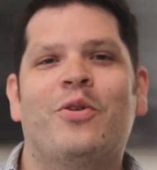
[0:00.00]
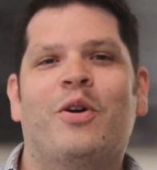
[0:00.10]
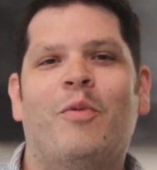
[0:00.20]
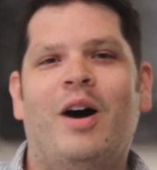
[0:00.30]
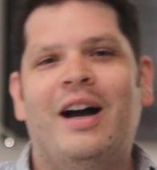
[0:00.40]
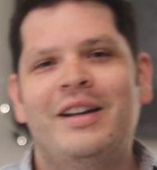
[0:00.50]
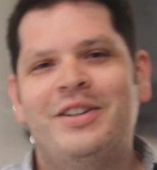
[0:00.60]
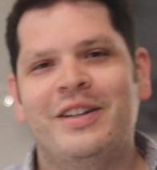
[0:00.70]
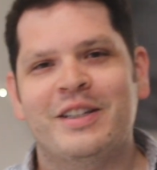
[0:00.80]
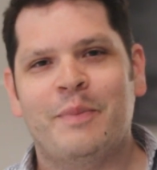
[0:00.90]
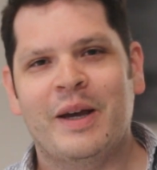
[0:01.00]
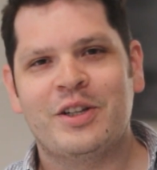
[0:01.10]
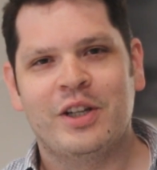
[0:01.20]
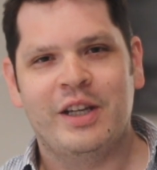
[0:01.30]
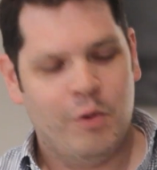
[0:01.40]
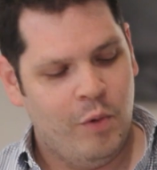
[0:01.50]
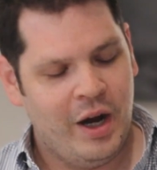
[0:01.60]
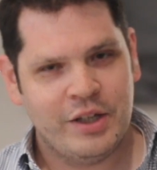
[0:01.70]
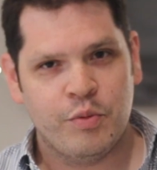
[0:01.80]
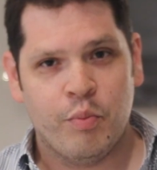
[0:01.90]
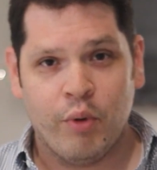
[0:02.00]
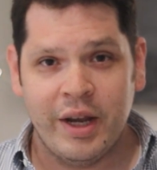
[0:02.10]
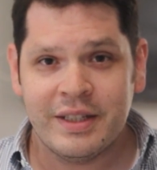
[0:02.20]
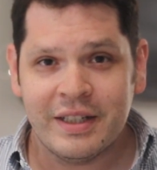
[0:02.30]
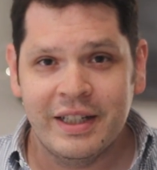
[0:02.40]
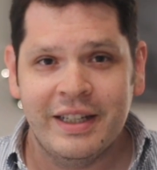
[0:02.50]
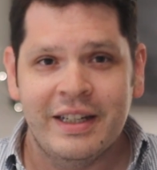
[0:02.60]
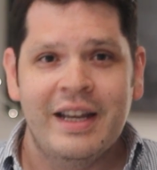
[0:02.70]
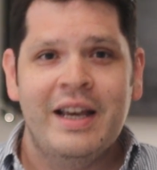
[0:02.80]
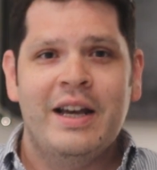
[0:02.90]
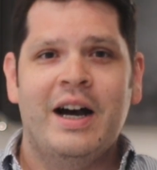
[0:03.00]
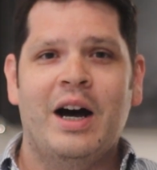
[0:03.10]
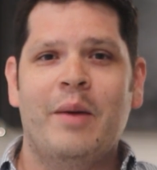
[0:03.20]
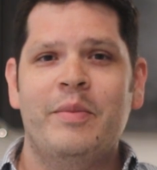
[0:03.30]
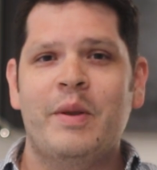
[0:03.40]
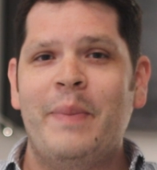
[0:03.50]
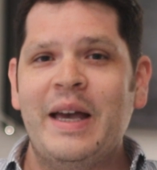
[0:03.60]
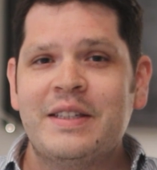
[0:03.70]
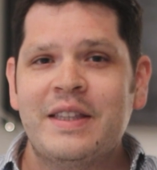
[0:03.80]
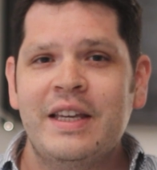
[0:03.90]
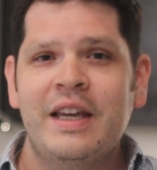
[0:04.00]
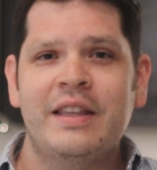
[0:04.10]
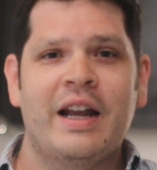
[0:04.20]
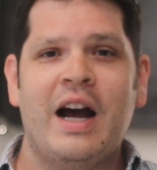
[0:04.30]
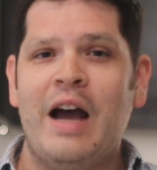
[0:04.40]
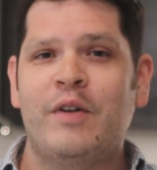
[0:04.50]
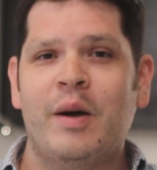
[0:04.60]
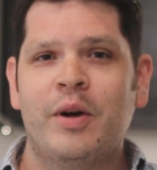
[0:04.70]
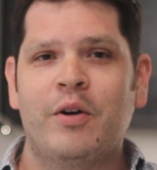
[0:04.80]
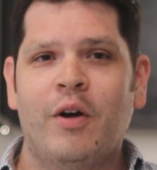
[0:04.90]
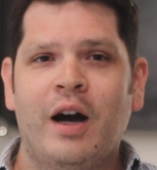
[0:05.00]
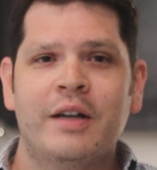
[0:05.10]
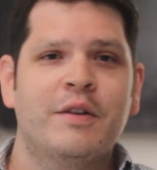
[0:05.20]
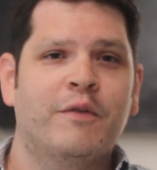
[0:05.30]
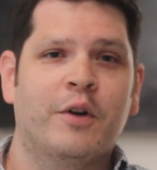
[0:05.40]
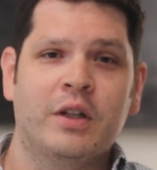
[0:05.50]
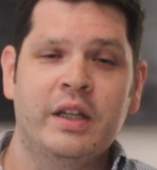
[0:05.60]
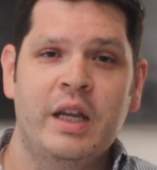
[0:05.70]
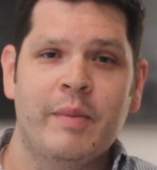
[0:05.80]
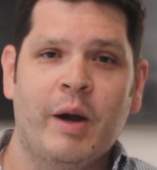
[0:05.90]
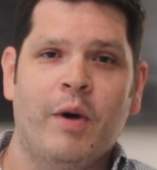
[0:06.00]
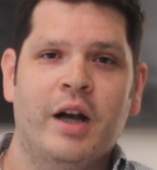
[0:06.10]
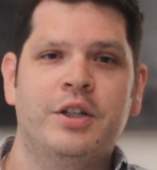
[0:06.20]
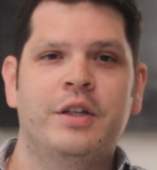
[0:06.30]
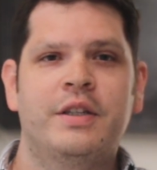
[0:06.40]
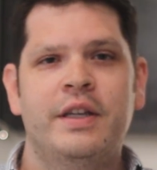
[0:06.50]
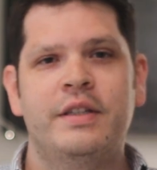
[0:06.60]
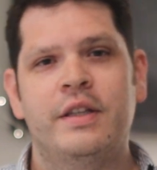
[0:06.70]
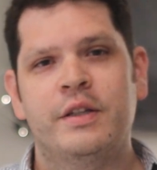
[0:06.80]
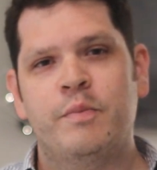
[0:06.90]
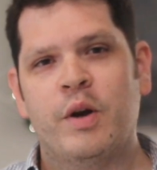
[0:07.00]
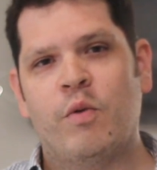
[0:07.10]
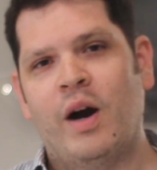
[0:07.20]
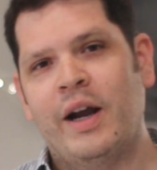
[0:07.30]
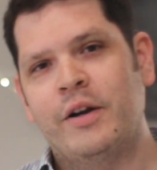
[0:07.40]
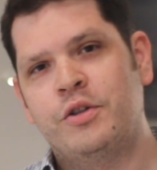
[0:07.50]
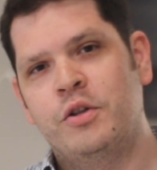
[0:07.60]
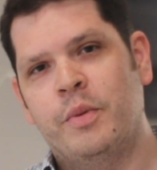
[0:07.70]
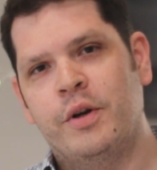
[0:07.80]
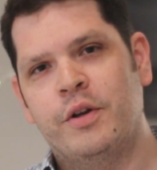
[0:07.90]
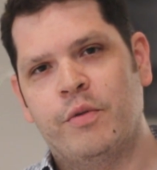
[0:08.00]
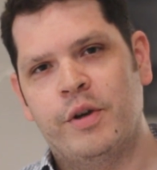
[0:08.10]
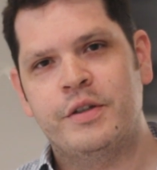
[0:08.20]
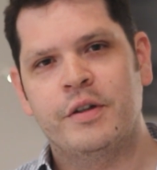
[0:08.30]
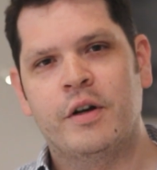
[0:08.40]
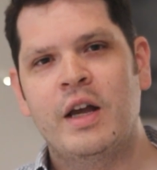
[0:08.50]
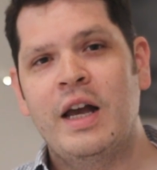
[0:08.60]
your watch, especially a watch bracelet. Um, the best thing that I've come across for cleaning my watches is this Meguiar's Super Degreaser.